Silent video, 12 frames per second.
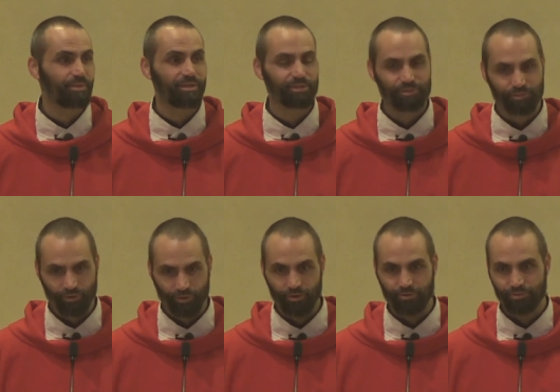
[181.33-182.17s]
be
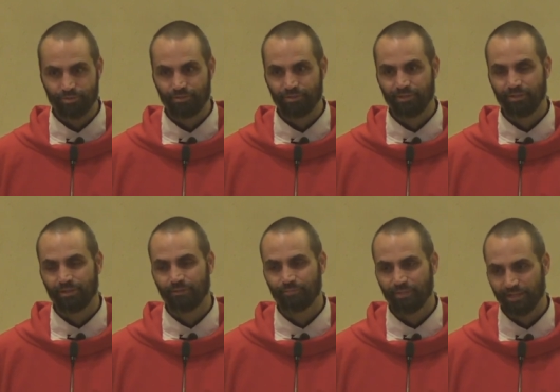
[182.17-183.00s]
scourged
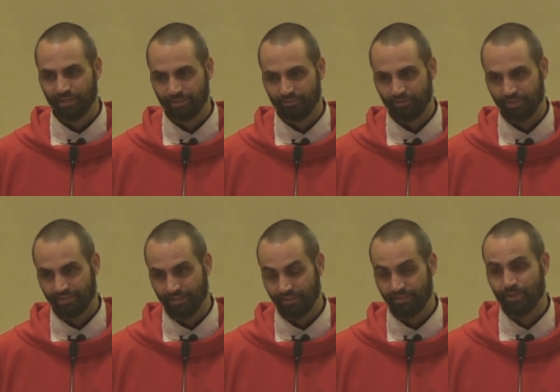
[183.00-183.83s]
because of our
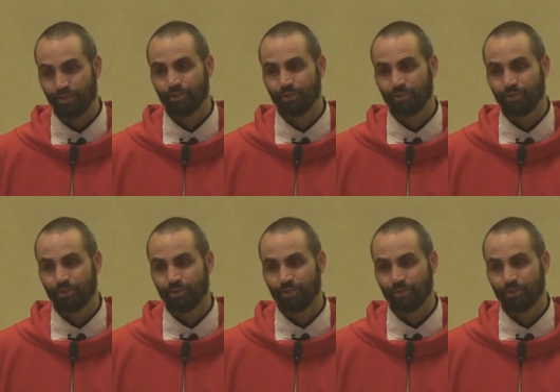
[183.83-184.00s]
sins.